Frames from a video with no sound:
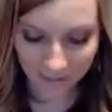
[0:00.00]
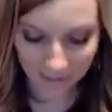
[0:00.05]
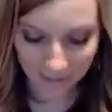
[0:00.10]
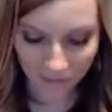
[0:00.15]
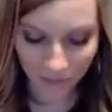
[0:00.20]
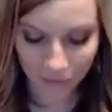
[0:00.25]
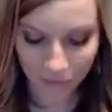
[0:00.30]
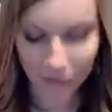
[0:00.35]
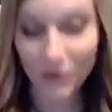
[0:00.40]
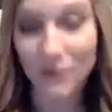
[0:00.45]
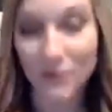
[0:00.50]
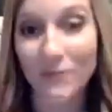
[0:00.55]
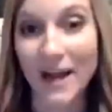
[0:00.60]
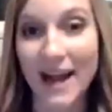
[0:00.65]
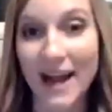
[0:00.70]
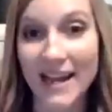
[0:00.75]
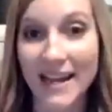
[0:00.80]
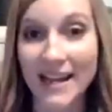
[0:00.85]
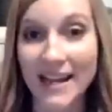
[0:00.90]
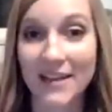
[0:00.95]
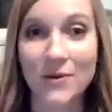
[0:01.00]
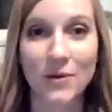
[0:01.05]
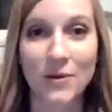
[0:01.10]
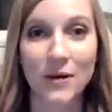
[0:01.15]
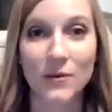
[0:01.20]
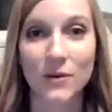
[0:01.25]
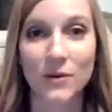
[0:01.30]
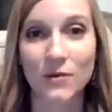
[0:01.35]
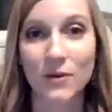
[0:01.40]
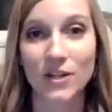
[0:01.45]
when we're writing
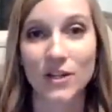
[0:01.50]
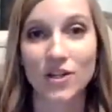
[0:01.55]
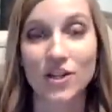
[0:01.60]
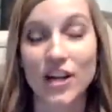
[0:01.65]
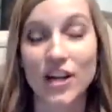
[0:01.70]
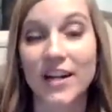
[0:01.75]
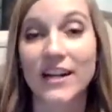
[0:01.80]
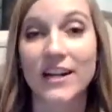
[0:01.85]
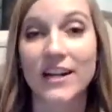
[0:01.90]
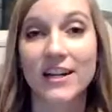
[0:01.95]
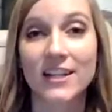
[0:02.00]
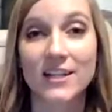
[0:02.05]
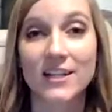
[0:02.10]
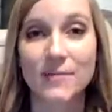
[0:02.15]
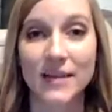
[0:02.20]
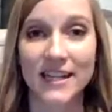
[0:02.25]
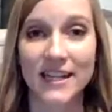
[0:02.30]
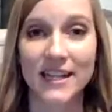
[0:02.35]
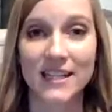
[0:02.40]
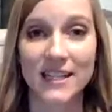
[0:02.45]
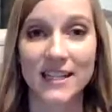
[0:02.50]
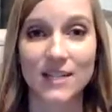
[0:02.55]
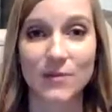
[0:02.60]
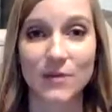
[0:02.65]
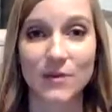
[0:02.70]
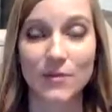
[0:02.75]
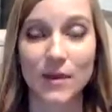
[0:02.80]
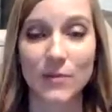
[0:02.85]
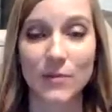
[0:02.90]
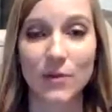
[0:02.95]
or when we're sharing our experiences
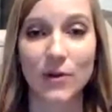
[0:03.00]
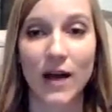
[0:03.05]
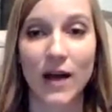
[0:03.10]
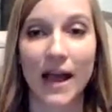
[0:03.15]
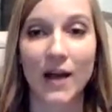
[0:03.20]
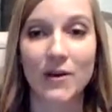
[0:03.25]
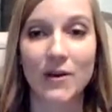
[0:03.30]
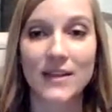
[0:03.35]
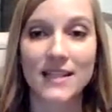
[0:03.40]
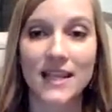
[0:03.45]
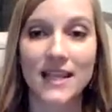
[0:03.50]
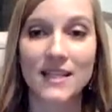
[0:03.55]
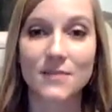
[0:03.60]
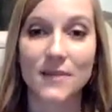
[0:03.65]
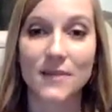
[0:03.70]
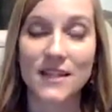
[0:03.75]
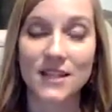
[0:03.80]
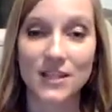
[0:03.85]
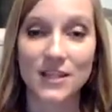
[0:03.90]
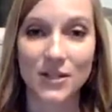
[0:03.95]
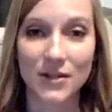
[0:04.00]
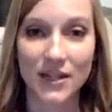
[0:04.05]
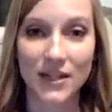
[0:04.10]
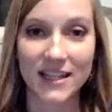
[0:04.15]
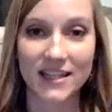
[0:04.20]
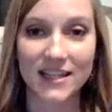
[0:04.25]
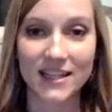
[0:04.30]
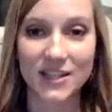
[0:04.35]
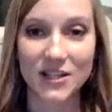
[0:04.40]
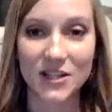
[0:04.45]
with people, I always ask my
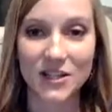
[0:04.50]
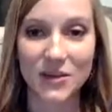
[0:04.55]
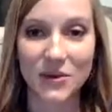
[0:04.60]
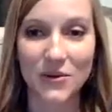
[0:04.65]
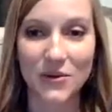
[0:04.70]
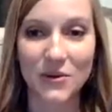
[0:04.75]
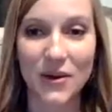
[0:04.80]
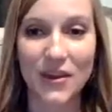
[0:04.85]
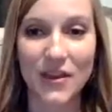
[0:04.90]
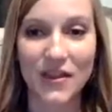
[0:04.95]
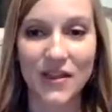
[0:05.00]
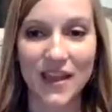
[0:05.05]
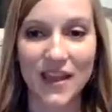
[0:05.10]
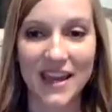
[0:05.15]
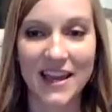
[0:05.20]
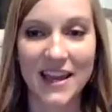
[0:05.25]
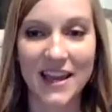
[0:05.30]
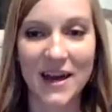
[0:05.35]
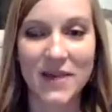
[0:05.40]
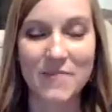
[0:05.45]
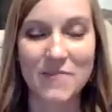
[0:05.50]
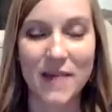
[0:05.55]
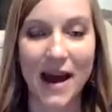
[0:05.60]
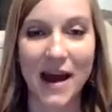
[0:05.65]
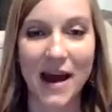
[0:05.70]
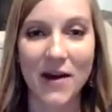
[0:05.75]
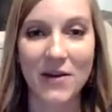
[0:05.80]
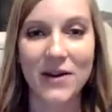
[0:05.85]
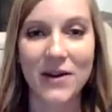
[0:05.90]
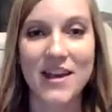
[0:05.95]
students to think
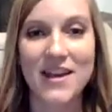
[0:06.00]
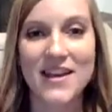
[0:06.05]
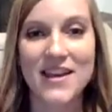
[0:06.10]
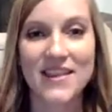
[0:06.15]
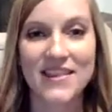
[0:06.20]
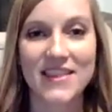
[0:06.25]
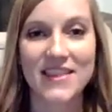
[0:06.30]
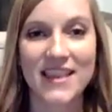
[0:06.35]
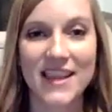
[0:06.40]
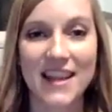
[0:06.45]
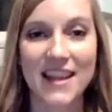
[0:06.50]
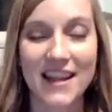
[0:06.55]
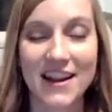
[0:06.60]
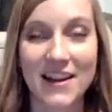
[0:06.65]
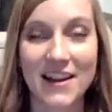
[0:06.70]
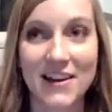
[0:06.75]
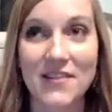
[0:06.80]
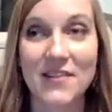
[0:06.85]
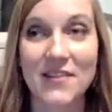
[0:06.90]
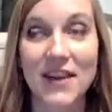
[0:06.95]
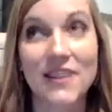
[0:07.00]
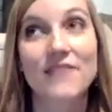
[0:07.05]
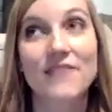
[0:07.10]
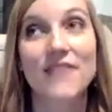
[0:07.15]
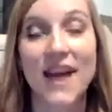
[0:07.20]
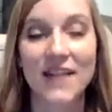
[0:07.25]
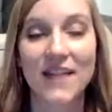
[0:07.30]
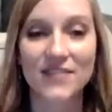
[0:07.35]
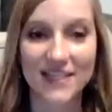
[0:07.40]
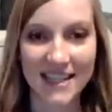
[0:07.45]
about their
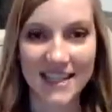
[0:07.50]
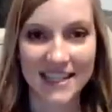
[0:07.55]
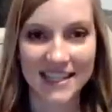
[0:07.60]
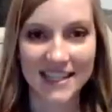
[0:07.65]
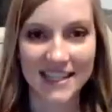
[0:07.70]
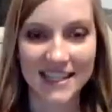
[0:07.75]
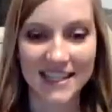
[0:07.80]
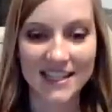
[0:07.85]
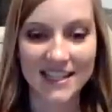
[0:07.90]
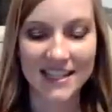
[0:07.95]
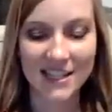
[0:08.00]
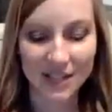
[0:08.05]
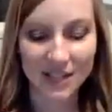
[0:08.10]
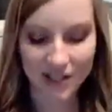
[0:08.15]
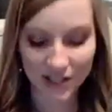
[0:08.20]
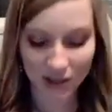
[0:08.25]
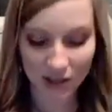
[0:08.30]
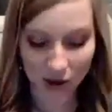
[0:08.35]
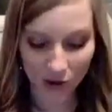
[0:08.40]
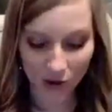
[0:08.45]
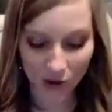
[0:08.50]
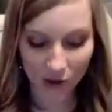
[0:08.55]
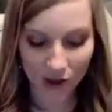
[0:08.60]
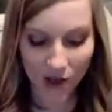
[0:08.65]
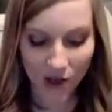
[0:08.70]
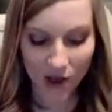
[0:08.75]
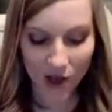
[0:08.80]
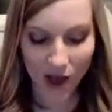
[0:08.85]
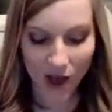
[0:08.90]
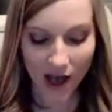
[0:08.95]
5 senses. So
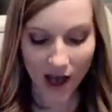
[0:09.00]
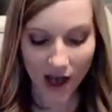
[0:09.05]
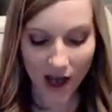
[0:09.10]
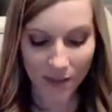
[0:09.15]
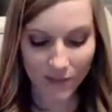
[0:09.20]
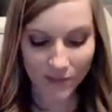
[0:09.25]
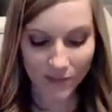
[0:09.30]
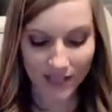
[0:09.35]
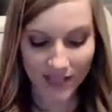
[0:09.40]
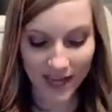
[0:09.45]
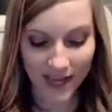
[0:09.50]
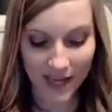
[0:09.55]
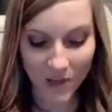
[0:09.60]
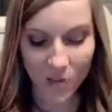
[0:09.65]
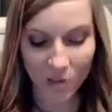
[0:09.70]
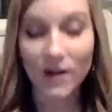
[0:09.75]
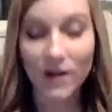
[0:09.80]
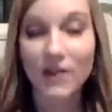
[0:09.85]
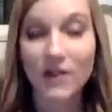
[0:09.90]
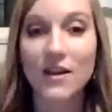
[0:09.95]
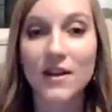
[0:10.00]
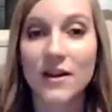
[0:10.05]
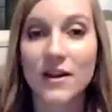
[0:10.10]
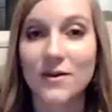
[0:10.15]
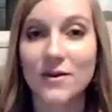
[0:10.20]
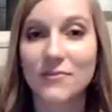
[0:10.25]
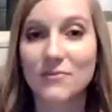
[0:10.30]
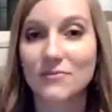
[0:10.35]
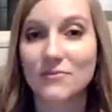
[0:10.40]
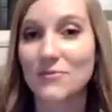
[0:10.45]
today, one of
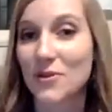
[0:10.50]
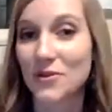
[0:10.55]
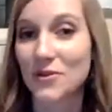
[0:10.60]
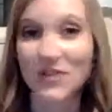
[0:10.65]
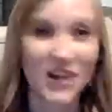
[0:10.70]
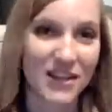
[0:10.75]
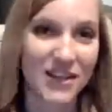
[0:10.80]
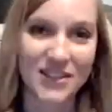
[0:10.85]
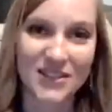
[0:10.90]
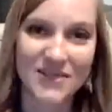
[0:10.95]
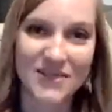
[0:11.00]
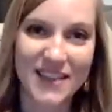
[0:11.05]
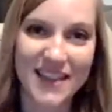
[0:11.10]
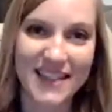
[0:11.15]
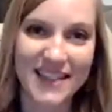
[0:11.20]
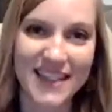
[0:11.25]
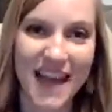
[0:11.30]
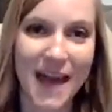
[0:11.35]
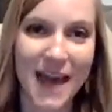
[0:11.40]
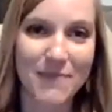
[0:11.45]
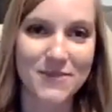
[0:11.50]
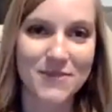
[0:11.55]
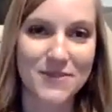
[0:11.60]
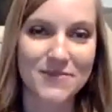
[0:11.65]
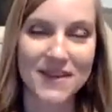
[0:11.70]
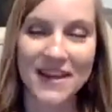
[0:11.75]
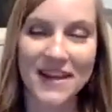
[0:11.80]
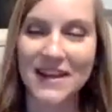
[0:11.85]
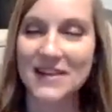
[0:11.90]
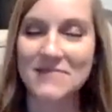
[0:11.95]
the most awesome things that happened to
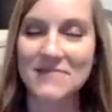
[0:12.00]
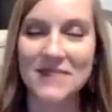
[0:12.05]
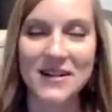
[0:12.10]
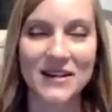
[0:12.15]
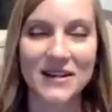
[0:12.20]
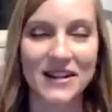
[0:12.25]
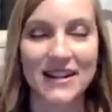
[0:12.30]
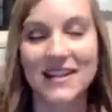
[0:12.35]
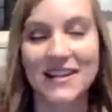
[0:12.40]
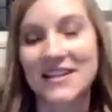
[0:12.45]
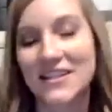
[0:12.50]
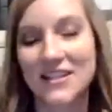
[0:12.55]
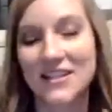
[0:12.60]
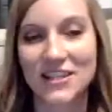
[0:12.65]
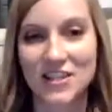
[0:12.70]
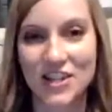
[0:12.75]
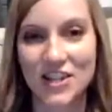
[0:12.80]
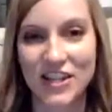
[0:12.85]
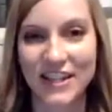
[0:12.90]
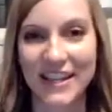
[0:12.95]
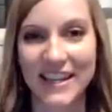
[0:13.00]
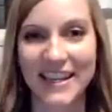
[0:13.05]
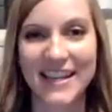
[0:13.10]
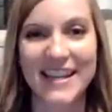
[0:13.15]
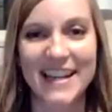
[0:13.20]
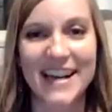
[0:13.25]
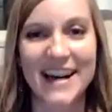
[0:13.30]
me among the Jillian